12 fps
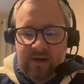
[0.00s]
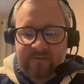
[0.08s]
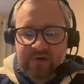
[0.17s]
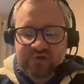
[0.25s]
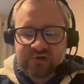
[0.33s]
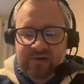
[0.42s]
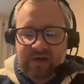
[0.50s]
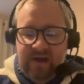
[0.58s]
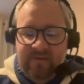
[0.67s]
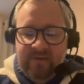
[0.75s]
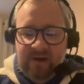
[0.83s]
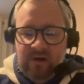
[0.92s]
addition
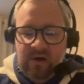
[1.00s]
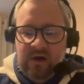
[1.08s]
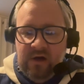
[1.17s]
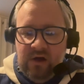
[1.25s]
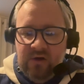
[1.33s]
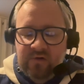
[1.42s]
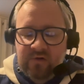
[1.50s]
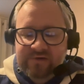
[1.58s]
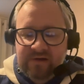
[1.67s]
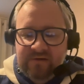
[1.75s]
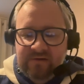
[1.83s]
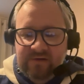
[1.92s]
in there
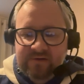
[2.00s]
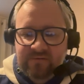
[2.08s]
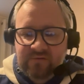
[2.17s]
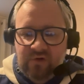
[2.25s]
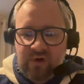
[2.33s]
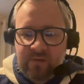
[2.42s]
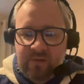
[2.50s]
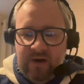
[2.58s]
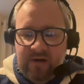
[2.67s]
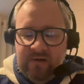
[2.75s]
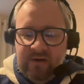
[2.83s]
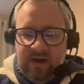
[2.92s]
alongside the likes of Connor
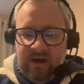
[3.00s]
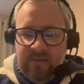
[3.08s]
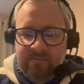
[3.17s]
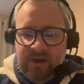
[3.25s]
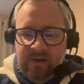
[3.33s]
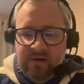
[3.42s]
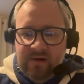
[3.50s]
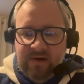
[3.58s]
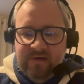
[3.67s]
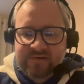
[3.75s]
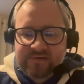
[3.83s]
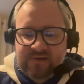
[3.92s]
Barron and Bailey
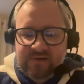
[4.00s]
Rice.